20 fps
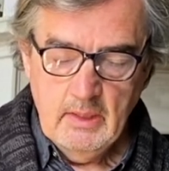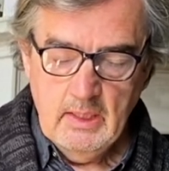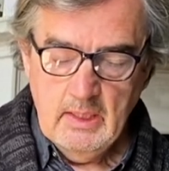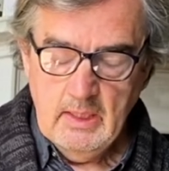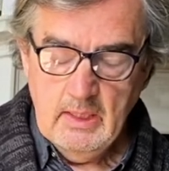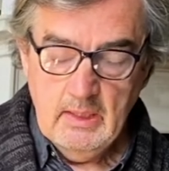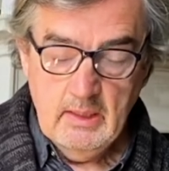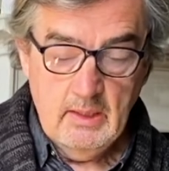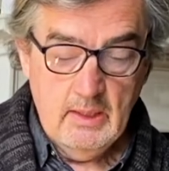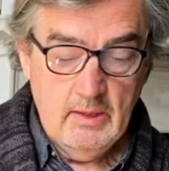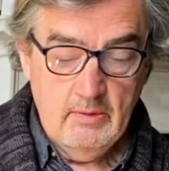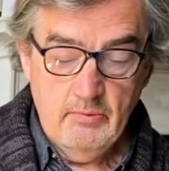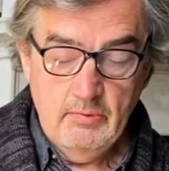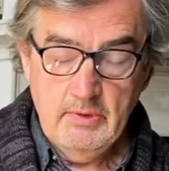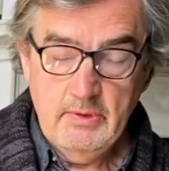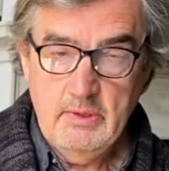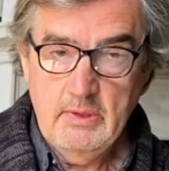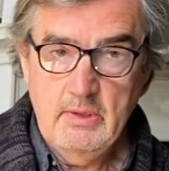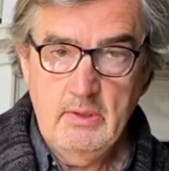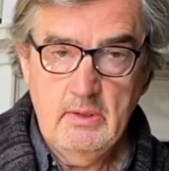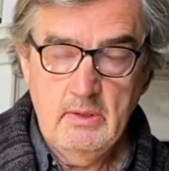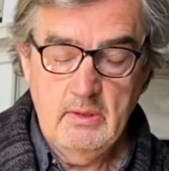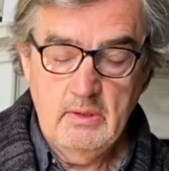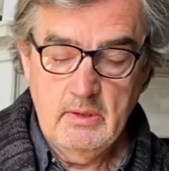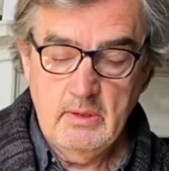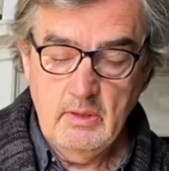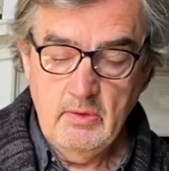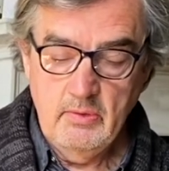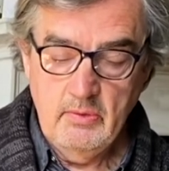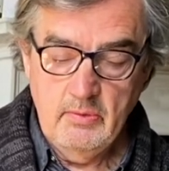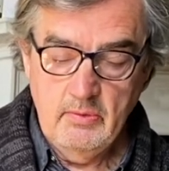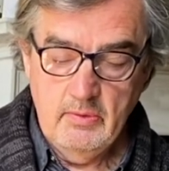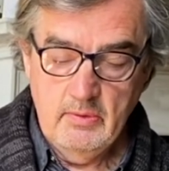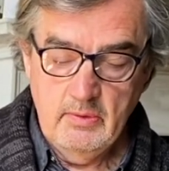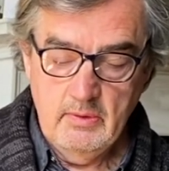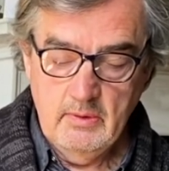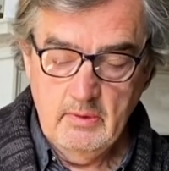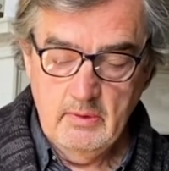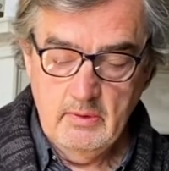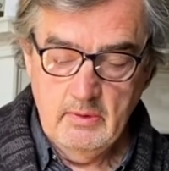I was so
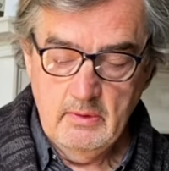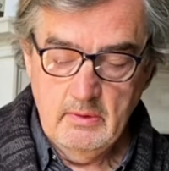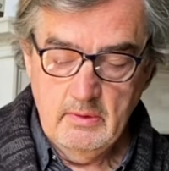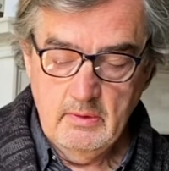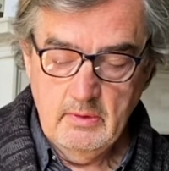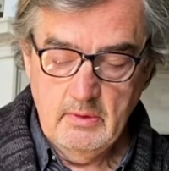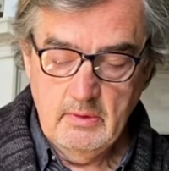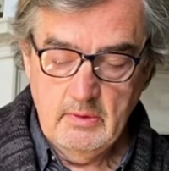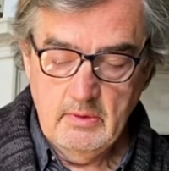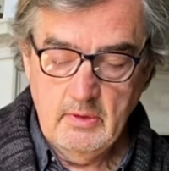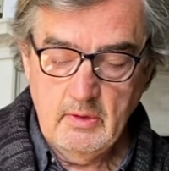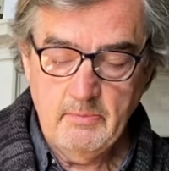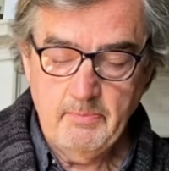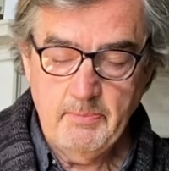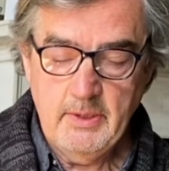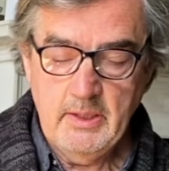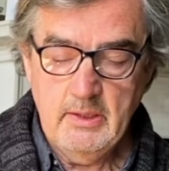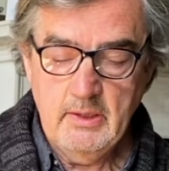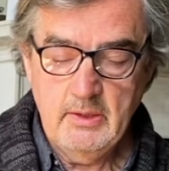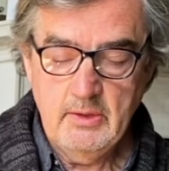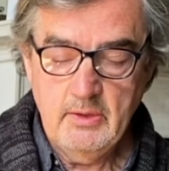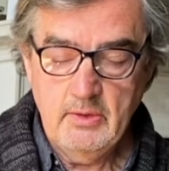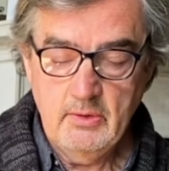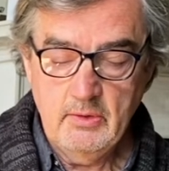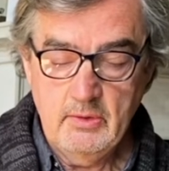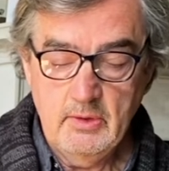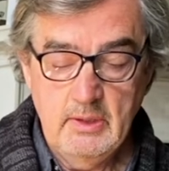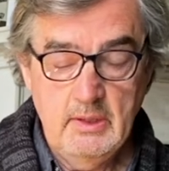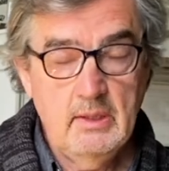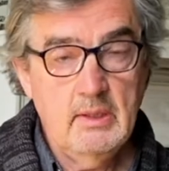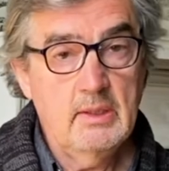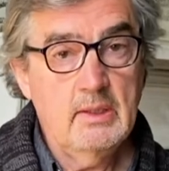struck by her story,